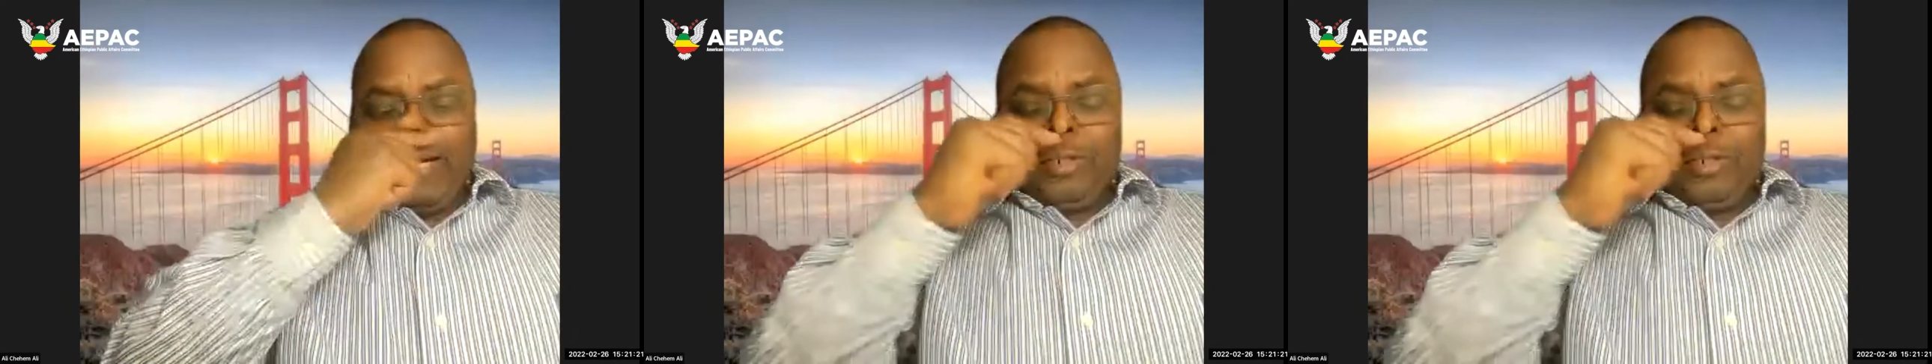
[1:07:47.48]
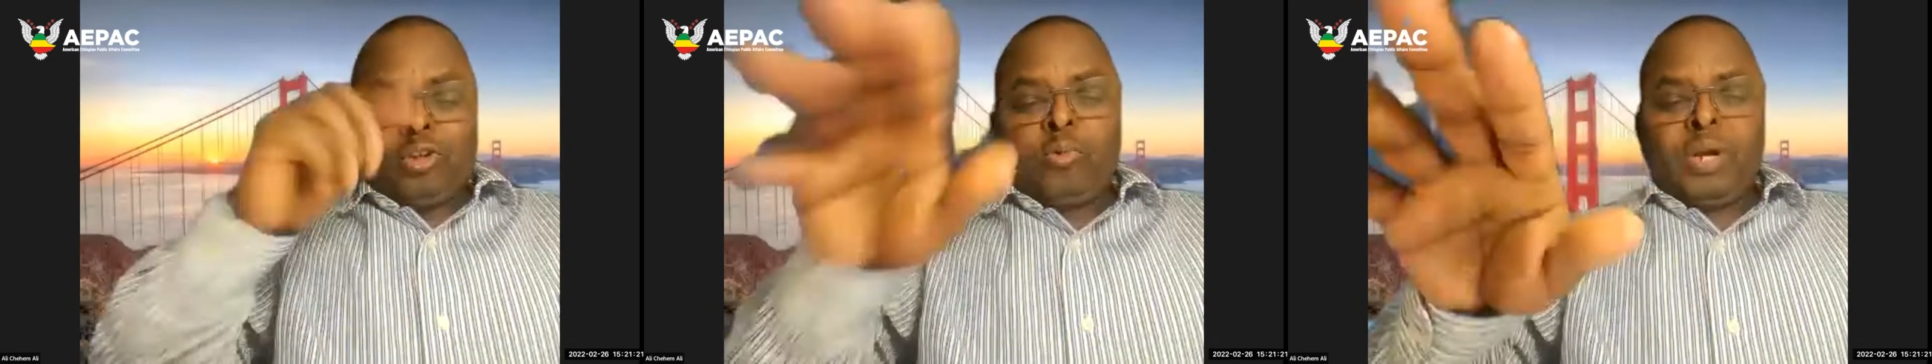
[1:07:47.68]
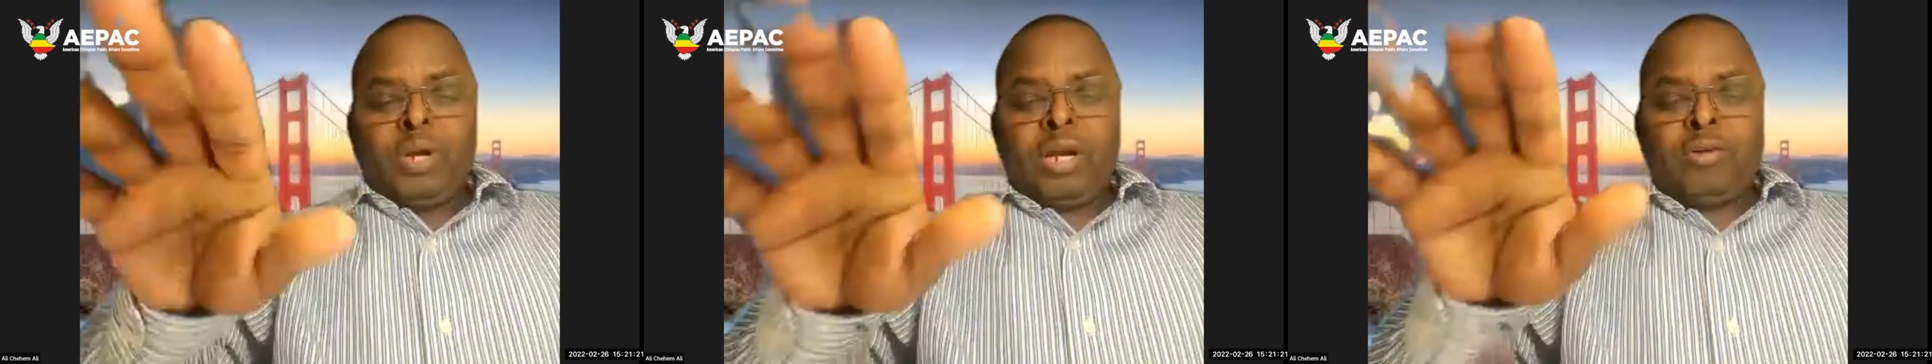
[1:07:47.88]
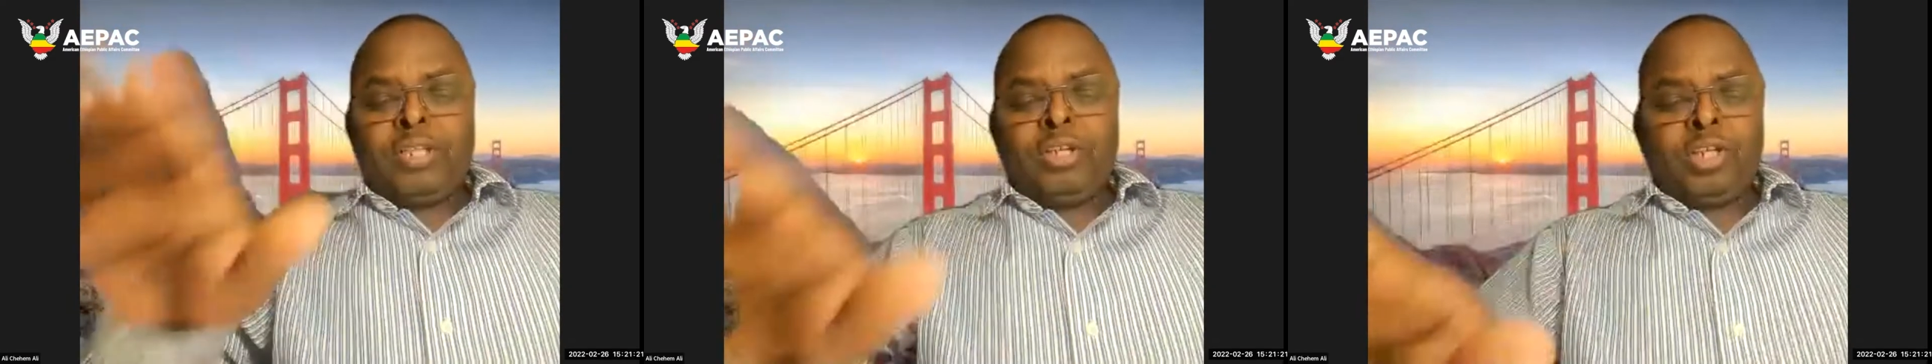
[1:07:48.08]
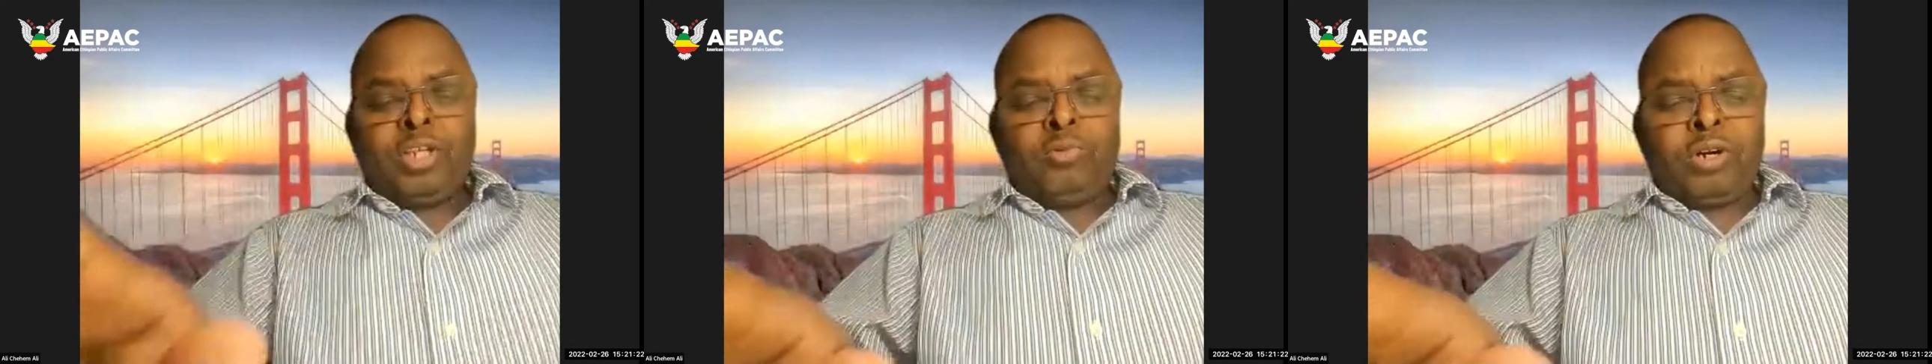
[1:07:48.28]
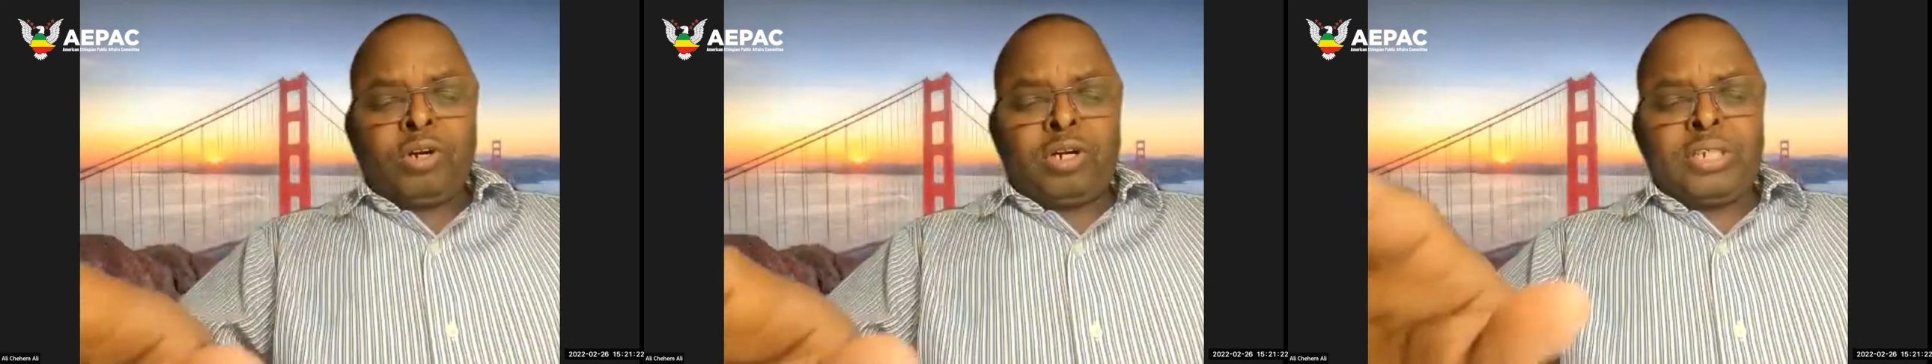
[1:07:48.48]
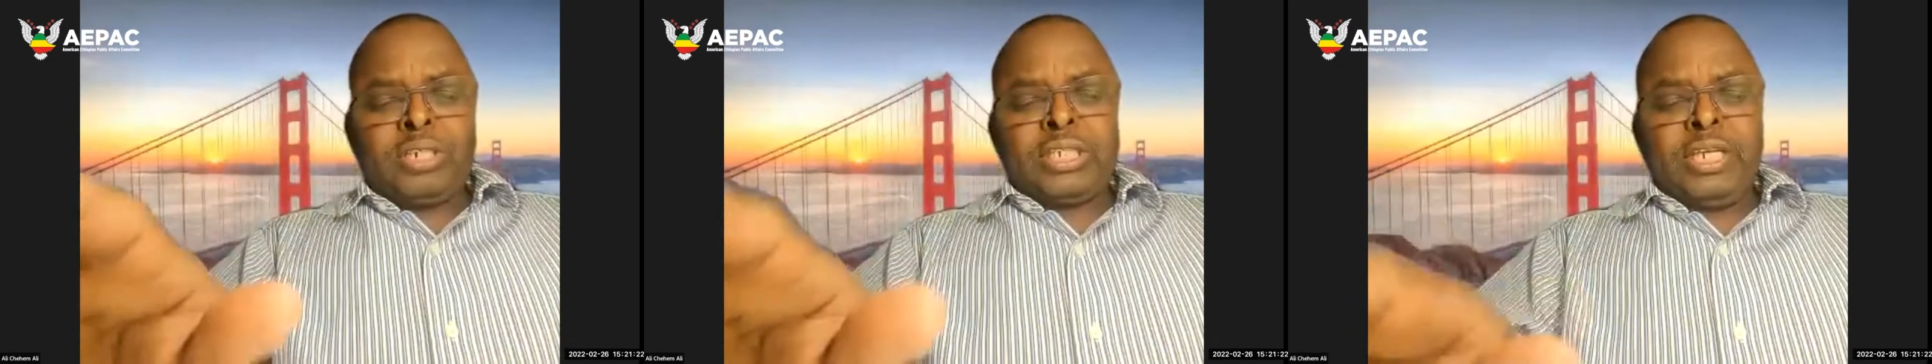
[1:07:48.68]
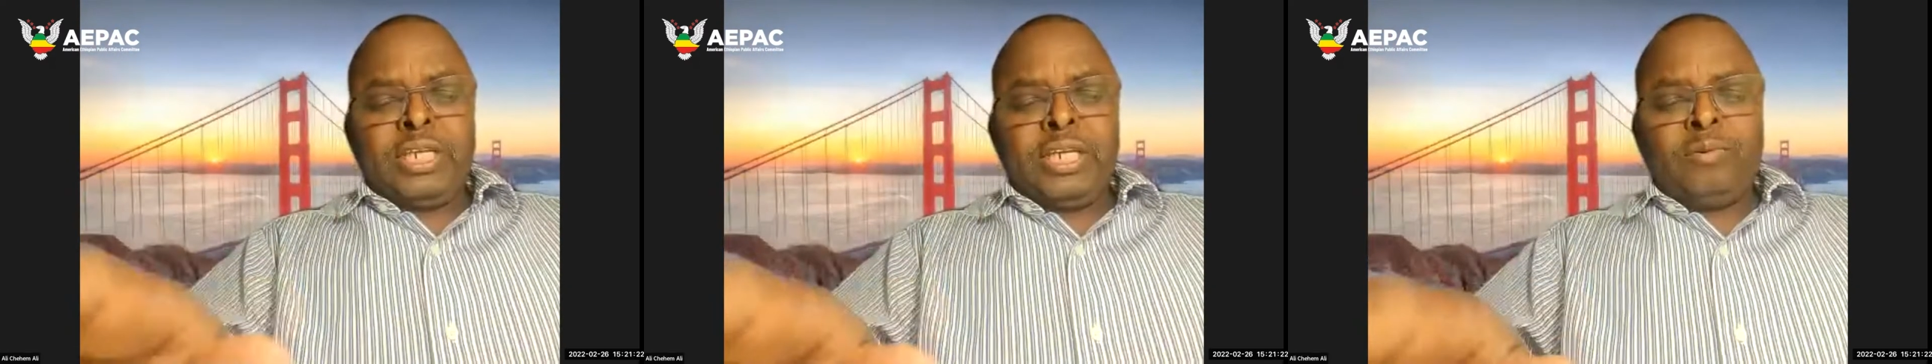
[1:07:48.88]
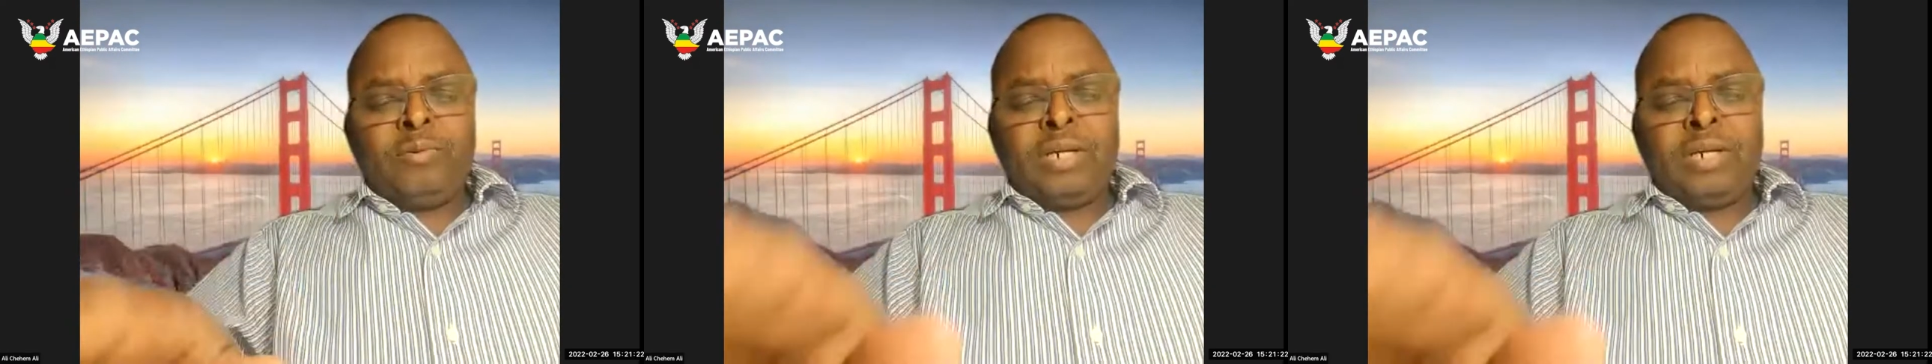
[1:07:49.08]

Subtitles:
so we are ready to work closely